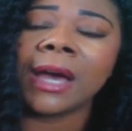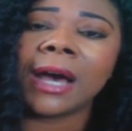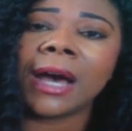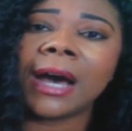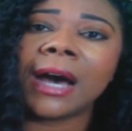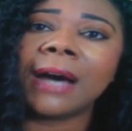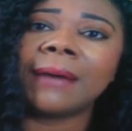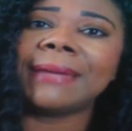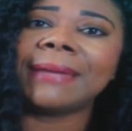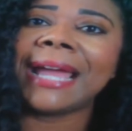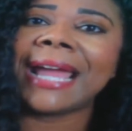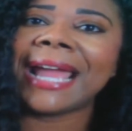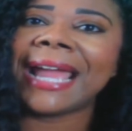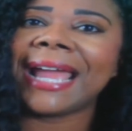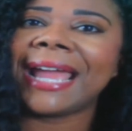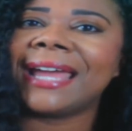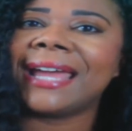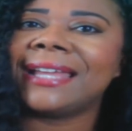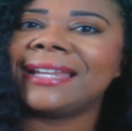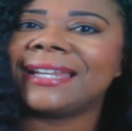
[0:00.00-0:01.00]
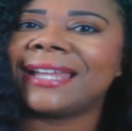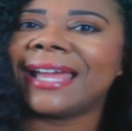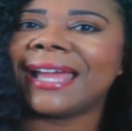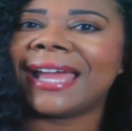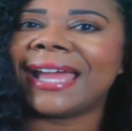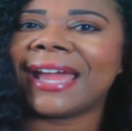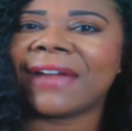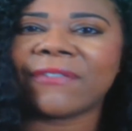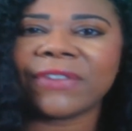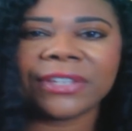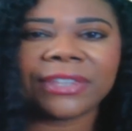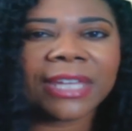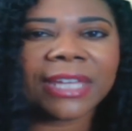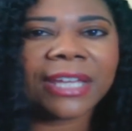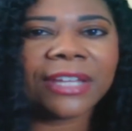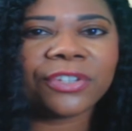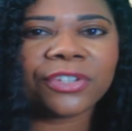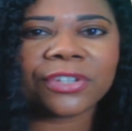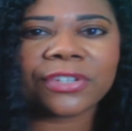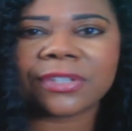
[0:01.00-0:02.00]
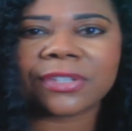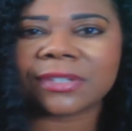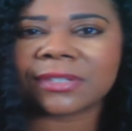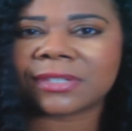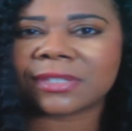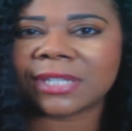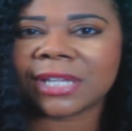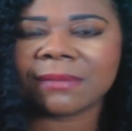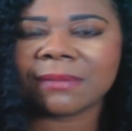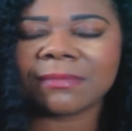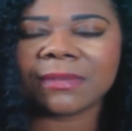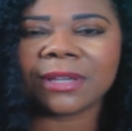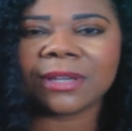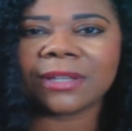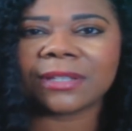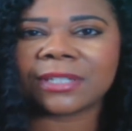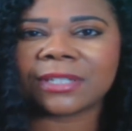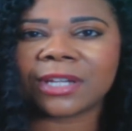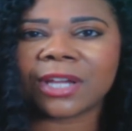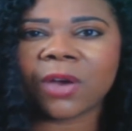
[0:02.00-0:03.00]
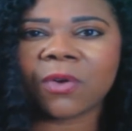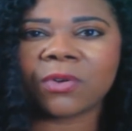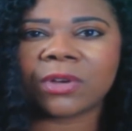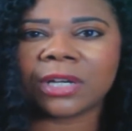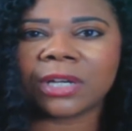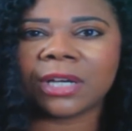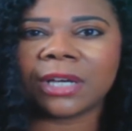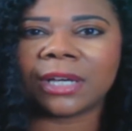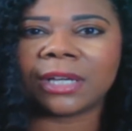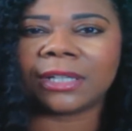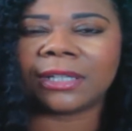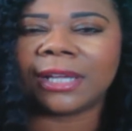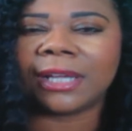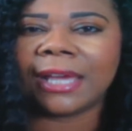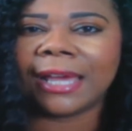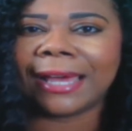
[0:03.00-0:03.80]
And everything just seemed to go good.